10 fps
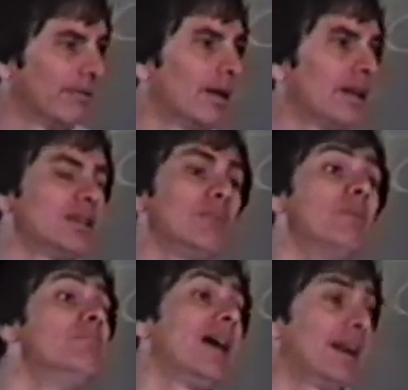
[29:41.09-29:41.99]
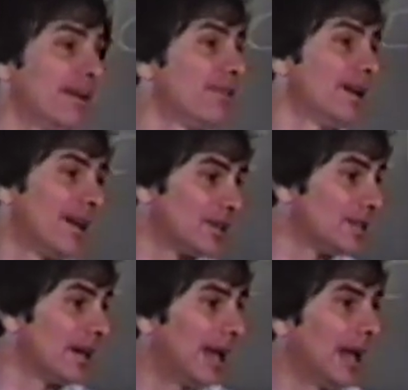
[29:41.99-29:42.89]
God said, it'd be better if you lost
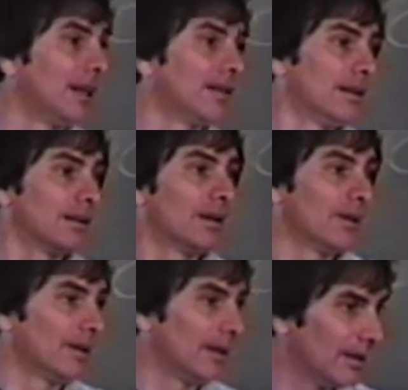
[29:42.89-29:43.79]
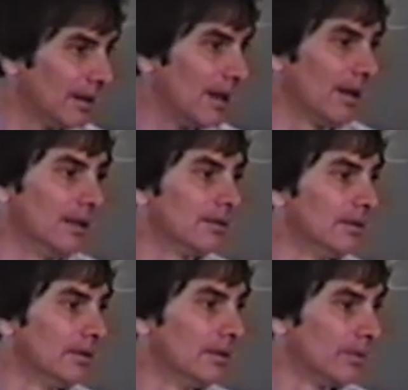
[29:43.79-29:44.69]
your hand than go to hell
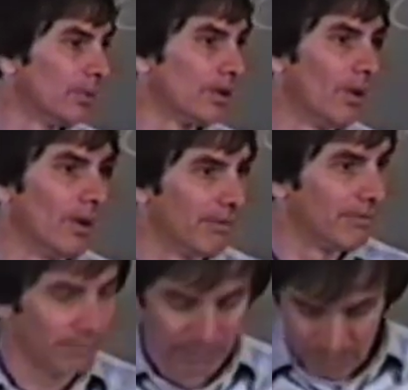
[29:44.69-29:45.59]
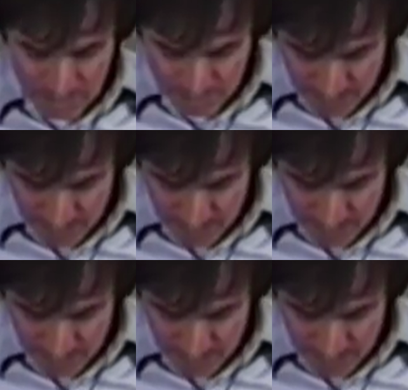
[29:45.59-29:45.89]
with all of your